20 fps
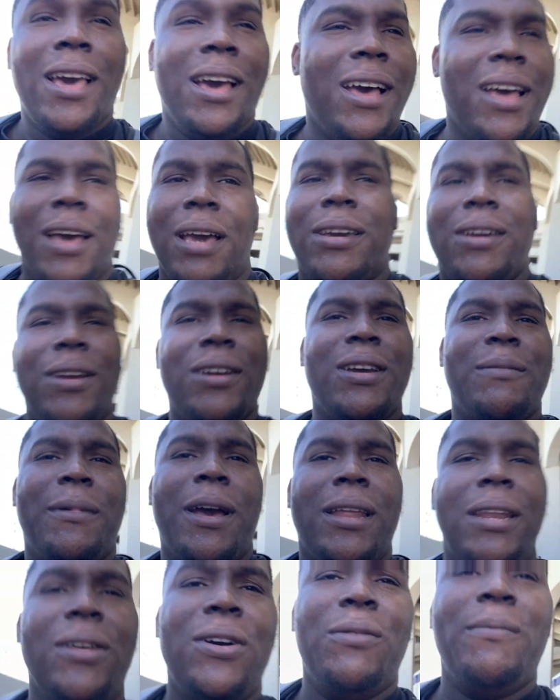I don't care
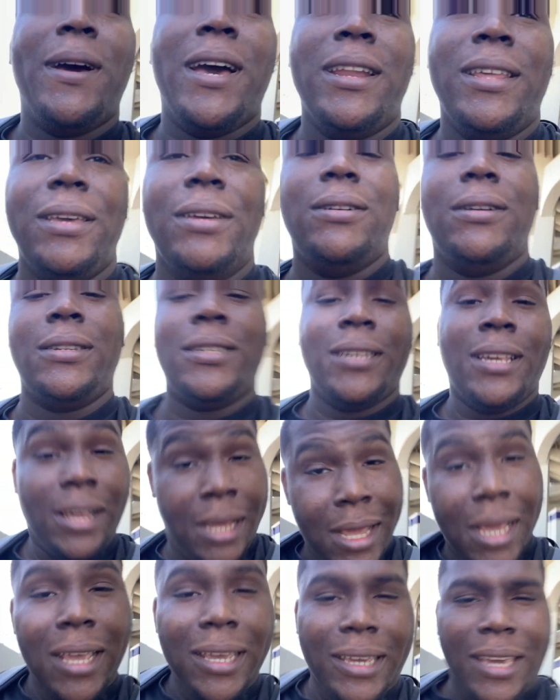about nobody else.
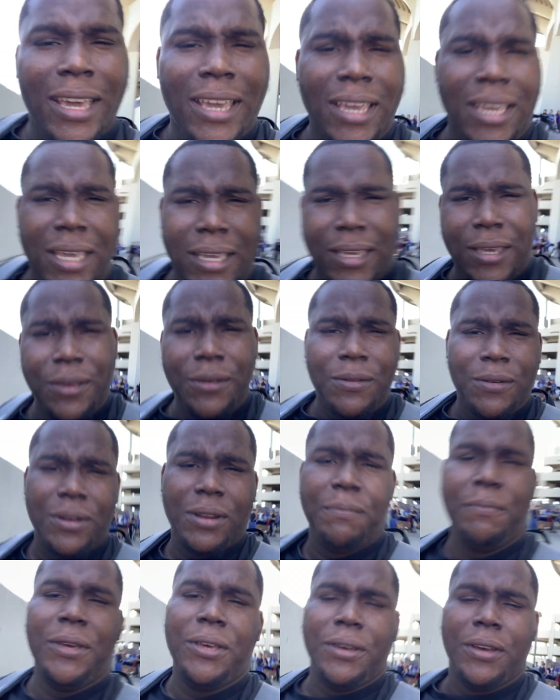King Hugh in
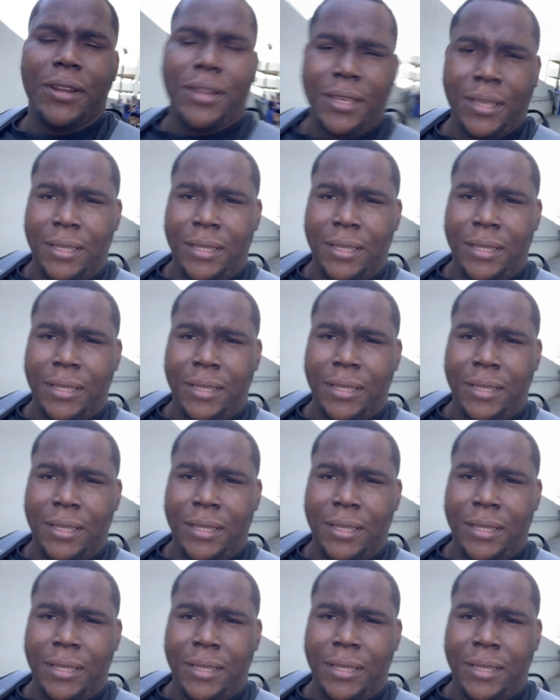the bill.